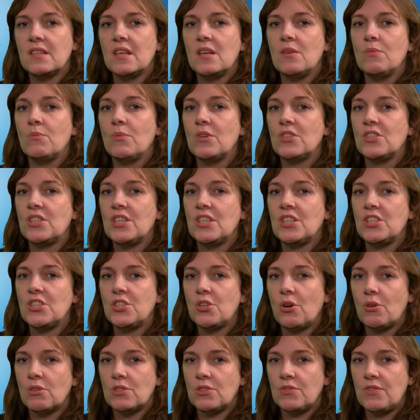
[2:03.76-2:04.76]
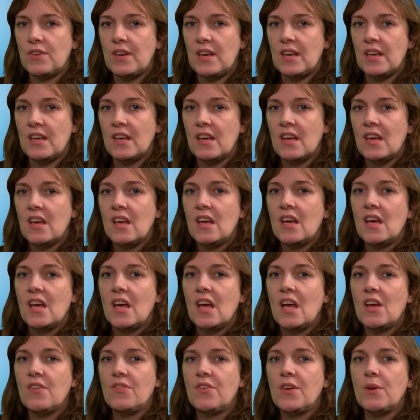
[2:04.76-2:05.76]
in which he shot V
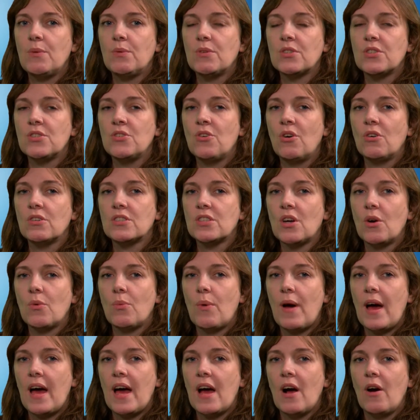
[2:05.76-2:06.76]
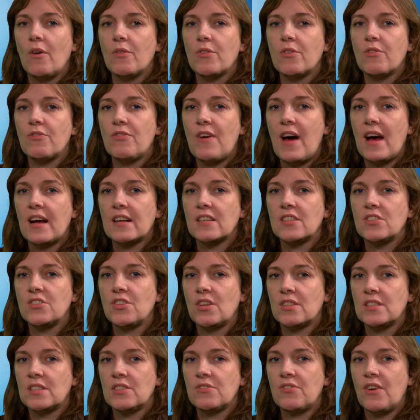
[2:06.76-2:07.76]
if he was not aware of the facts
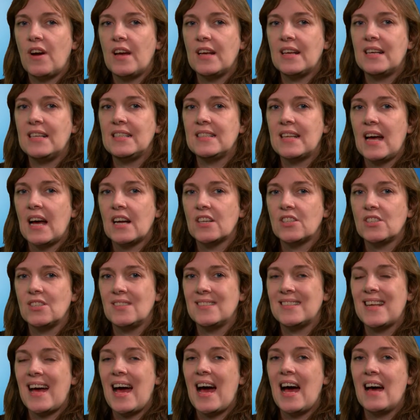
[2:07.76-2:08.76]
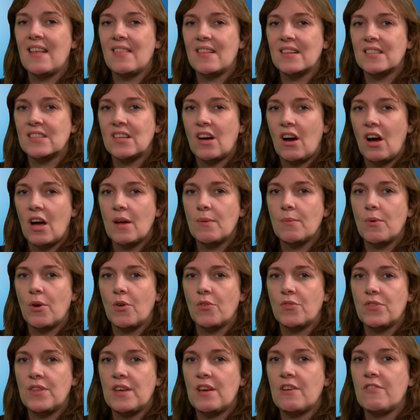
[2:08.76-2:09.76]
justifying his actions at the time
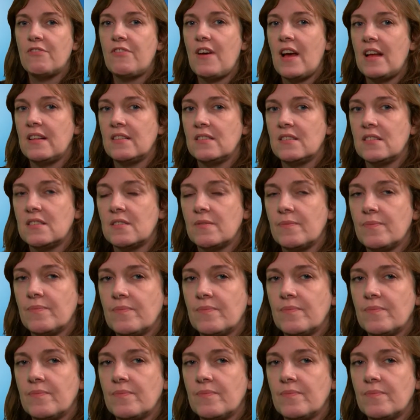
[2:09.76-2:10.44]
of the offence.